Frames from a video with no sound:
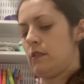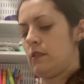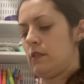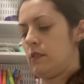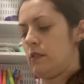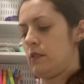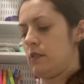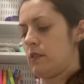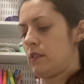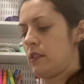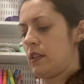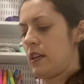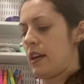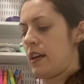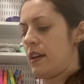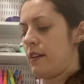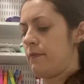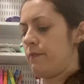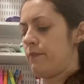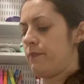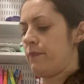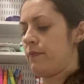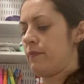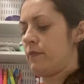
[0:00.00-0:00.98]
Okay,
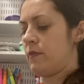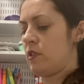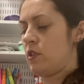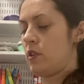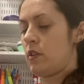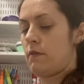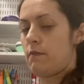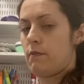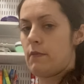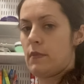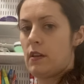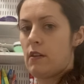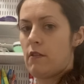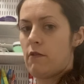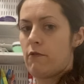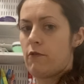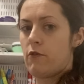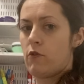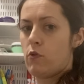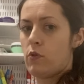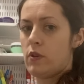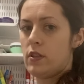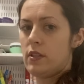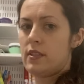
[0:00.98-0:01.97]
so I have my
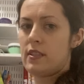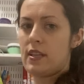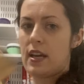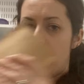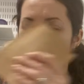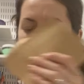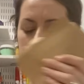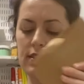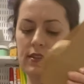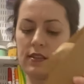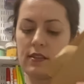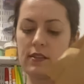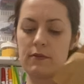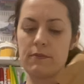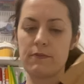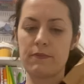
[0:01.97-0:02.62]
4 sides.